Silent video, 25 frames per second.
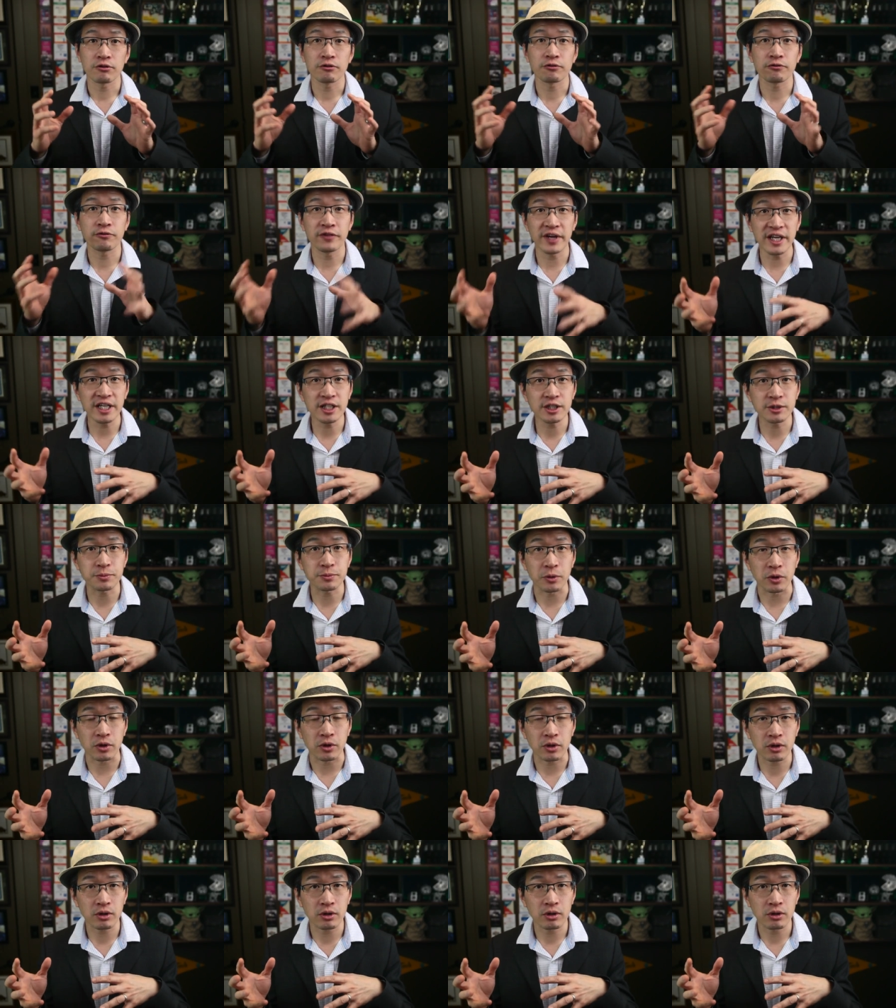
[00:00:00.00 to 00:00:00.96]

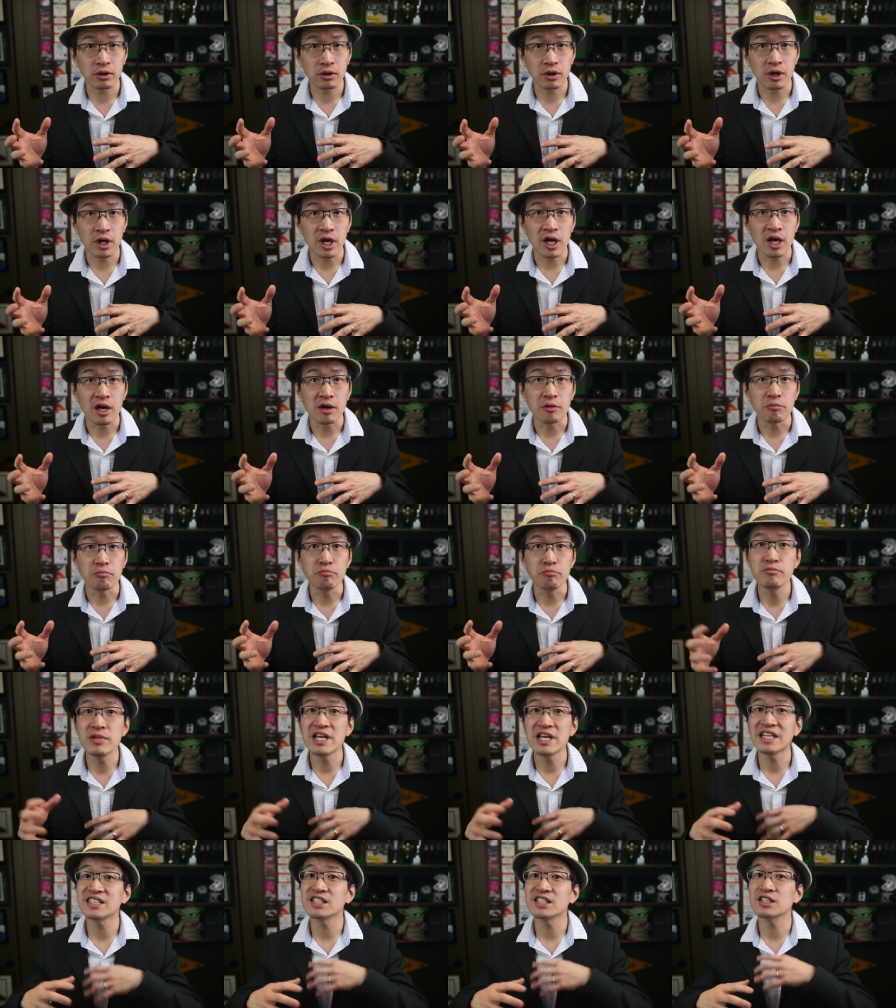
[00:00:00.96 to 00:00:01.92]
Facebook
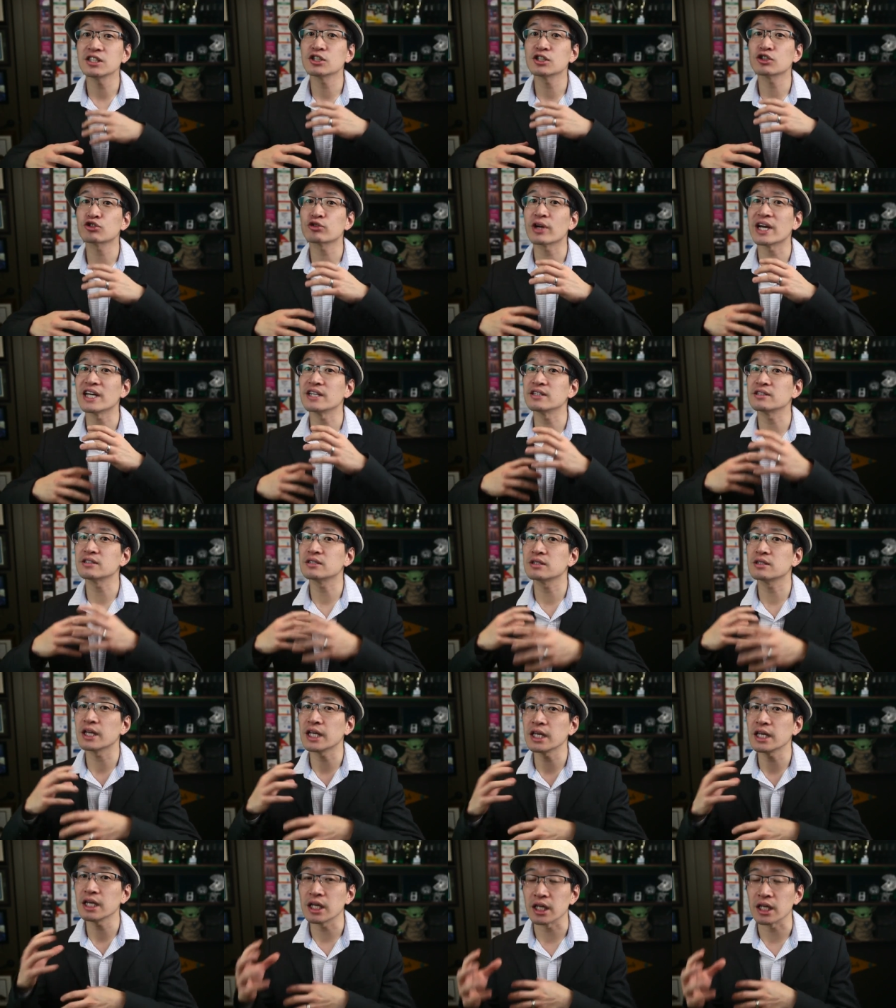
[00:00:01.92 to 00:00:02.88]

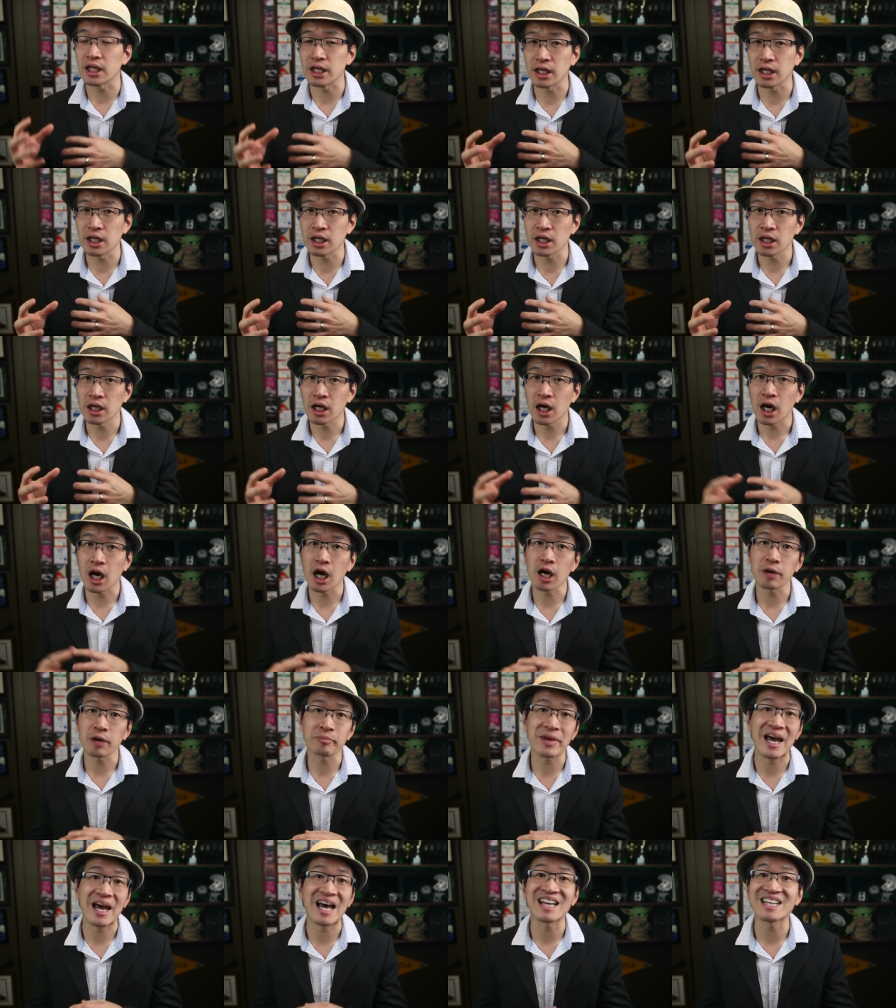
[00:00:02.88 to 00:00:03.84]
mistranslated a
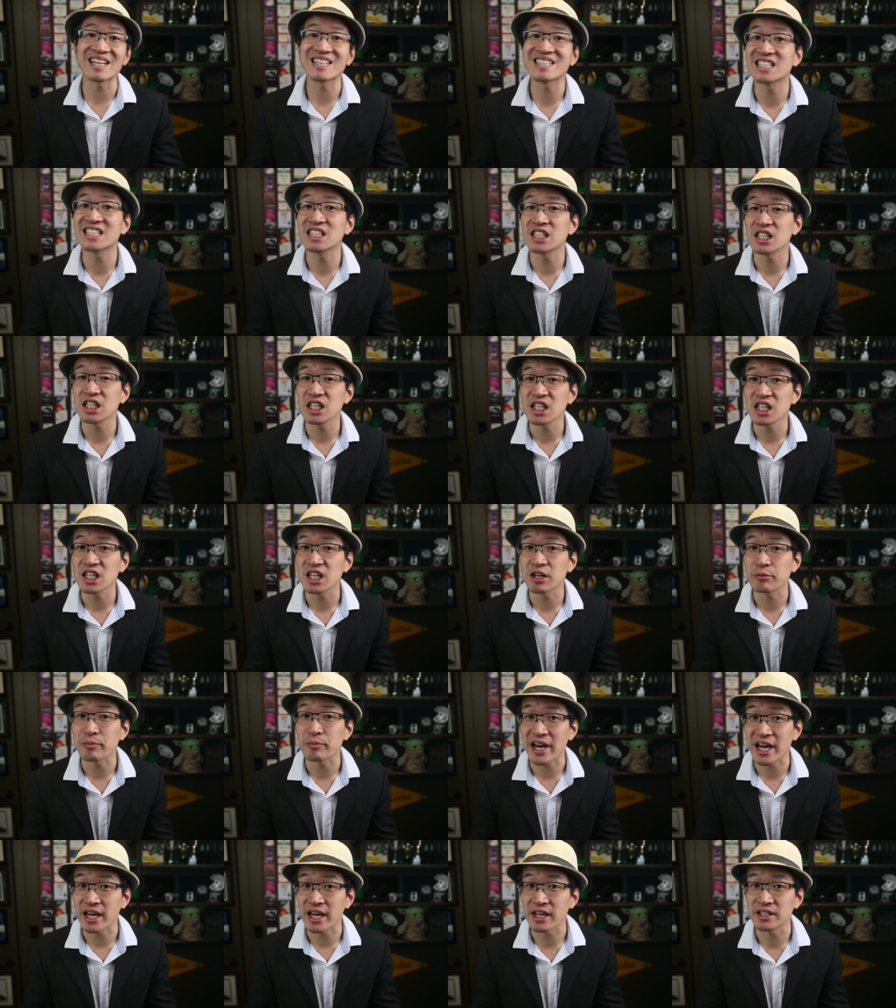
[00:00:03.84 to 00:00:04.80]
Palestinian
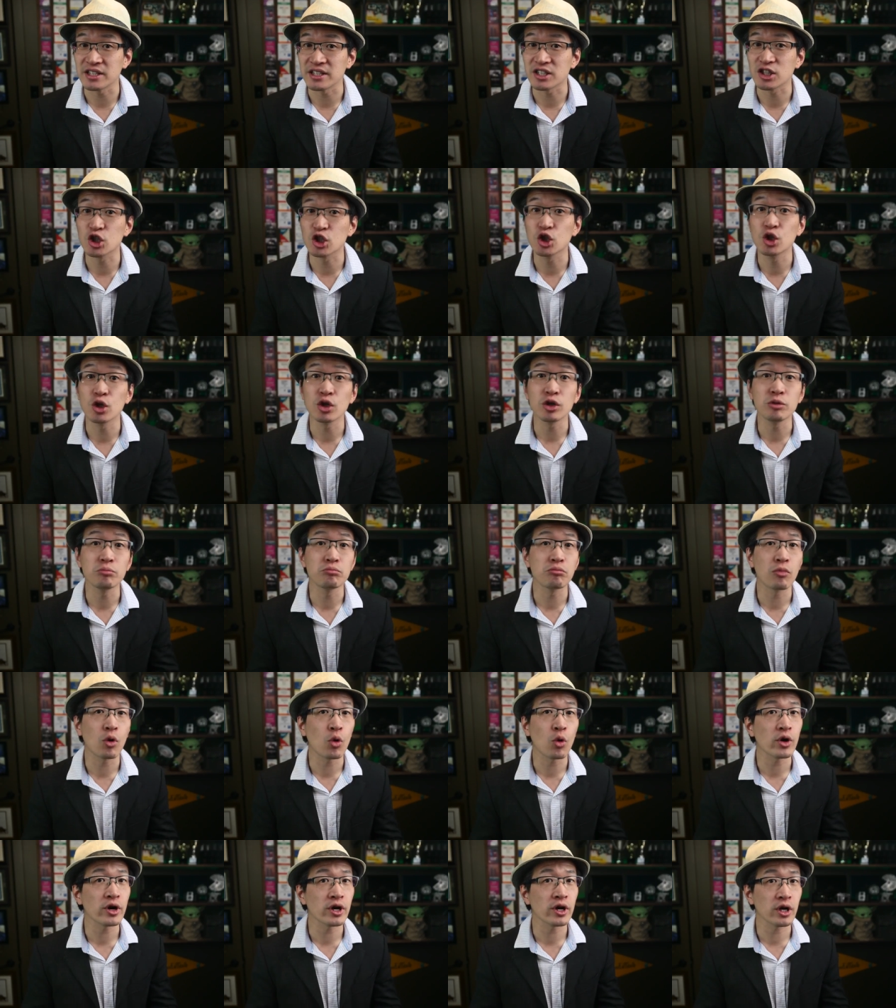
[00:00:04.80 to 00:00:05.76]
man's good
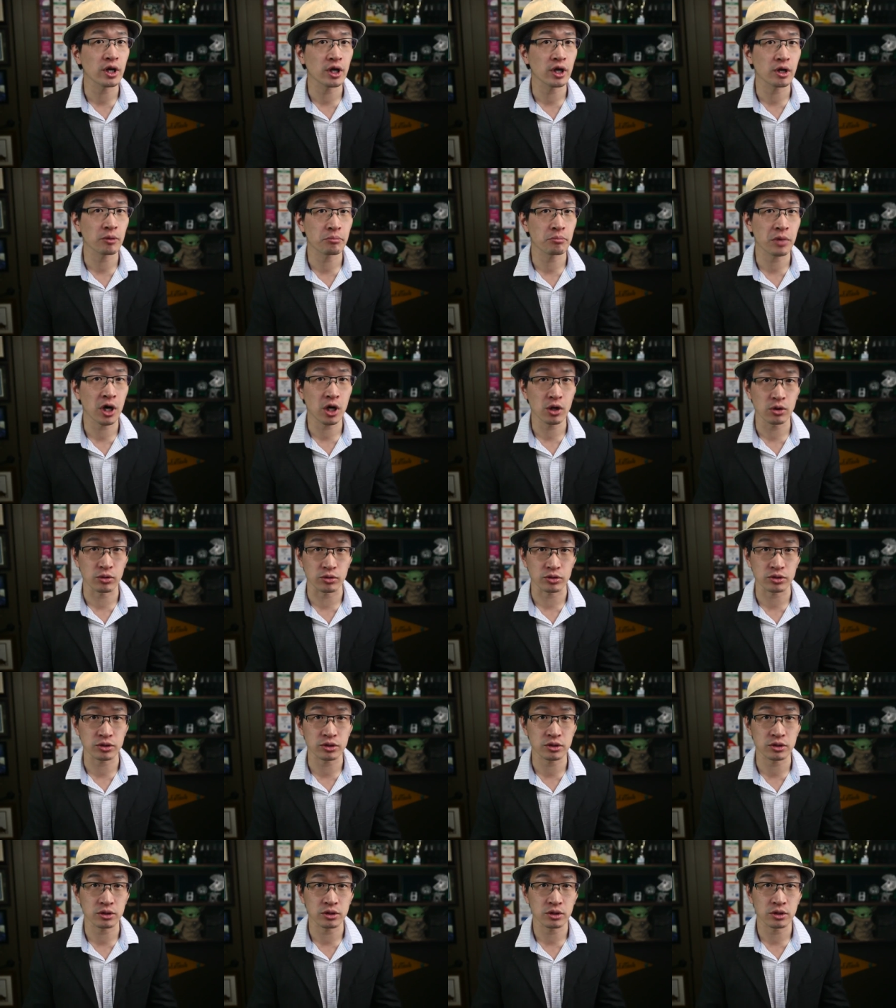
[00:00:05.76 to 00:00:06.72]
morning
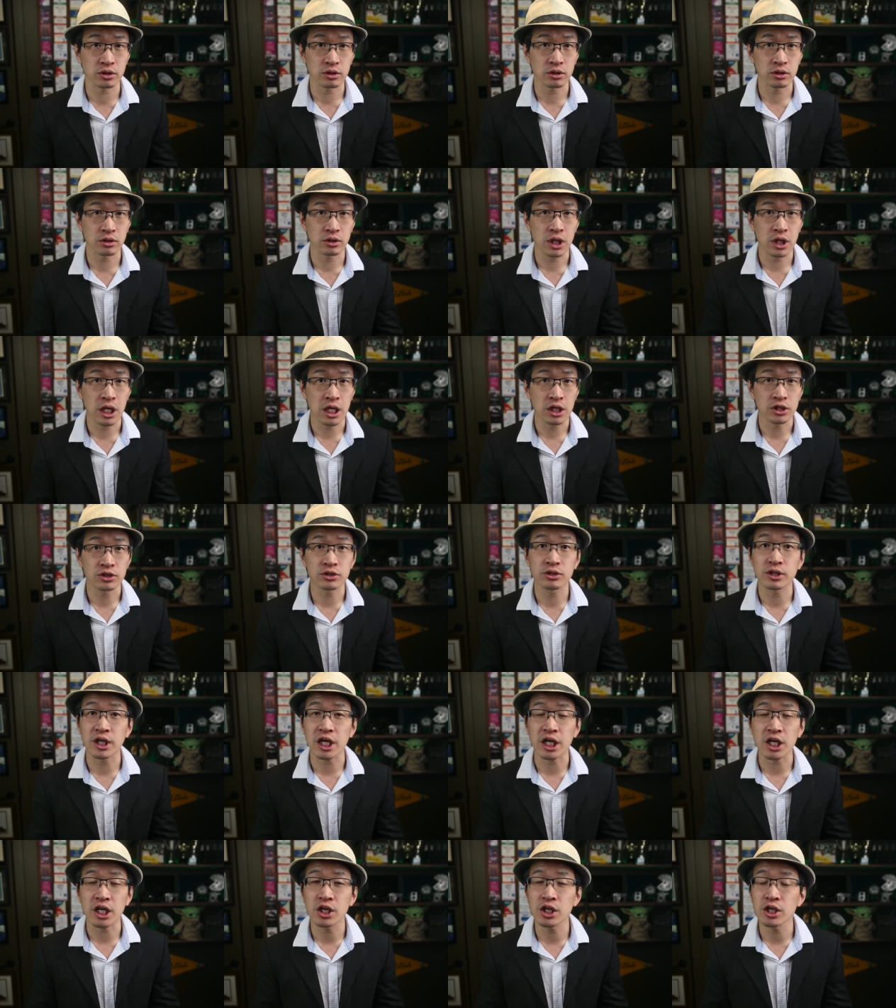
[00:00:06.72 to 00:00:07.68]
post to the
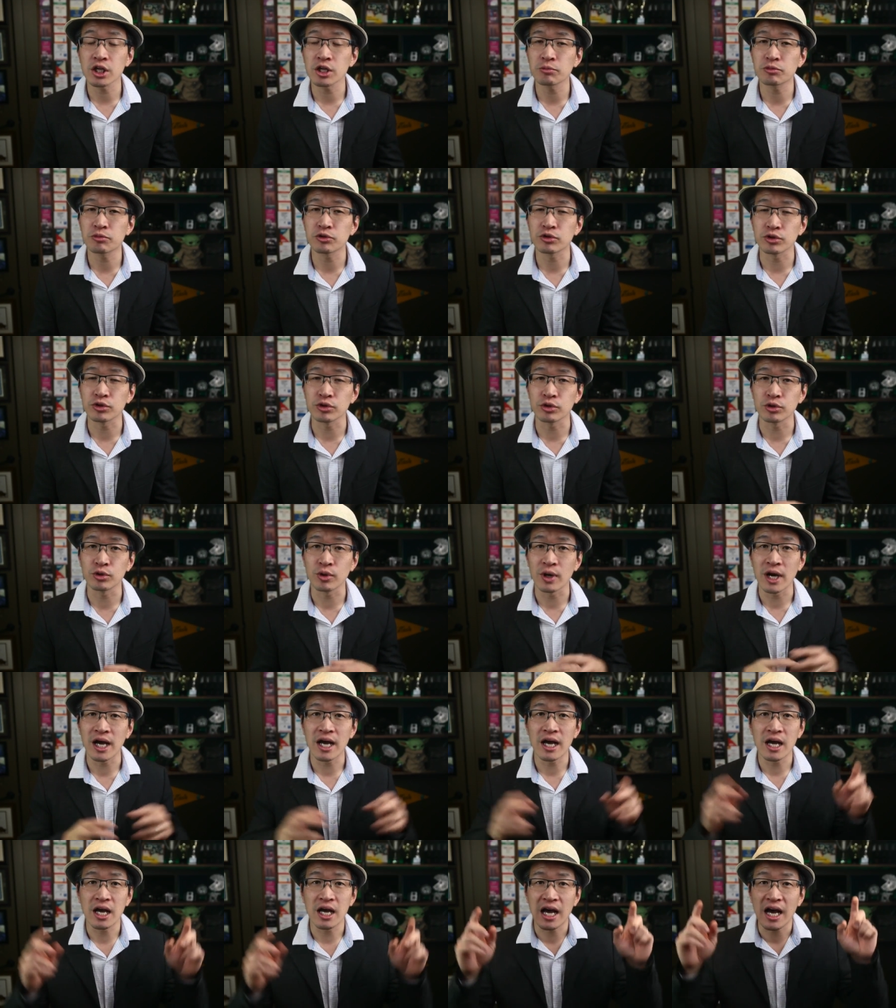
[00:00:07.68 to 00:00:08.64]
Hebrew
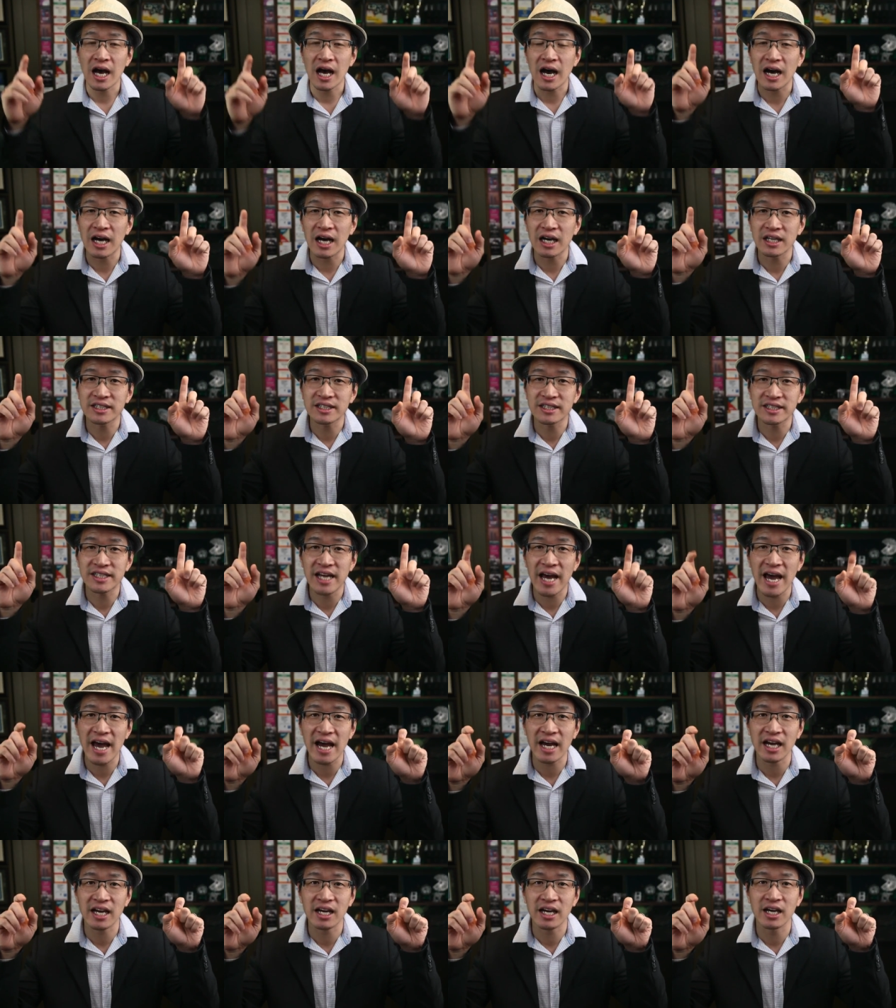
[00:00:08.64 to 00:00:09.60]

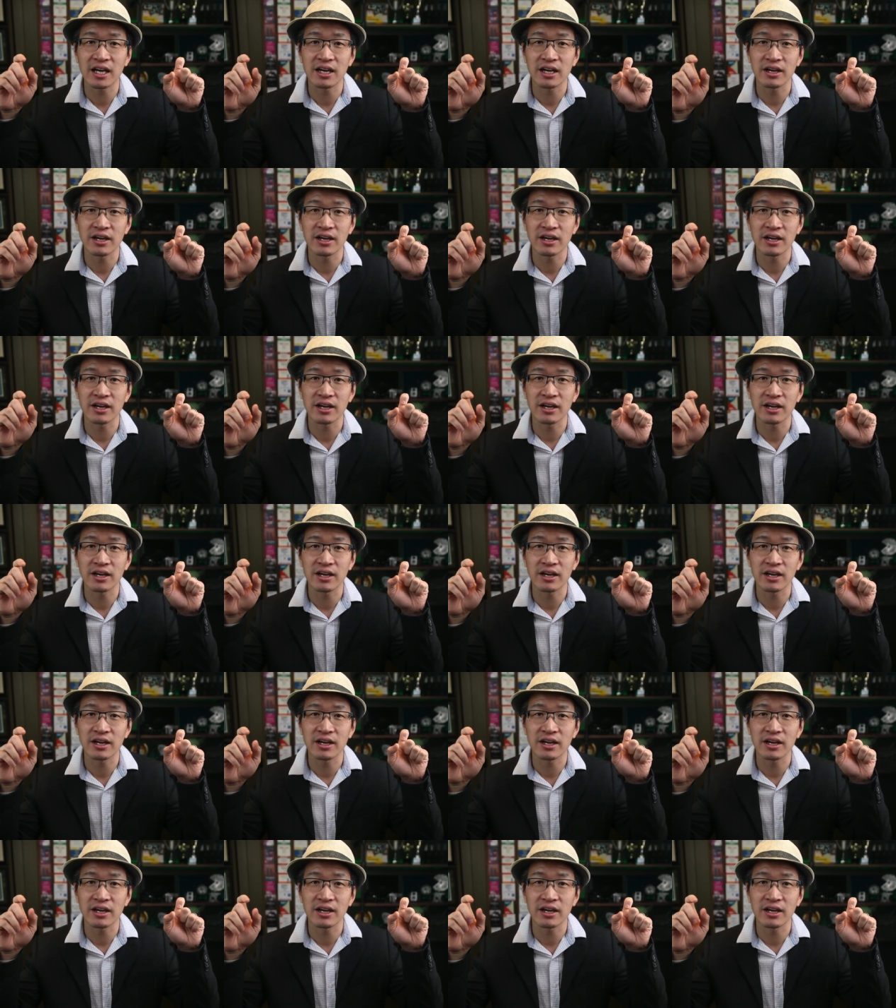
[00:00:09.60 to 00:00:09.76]
attack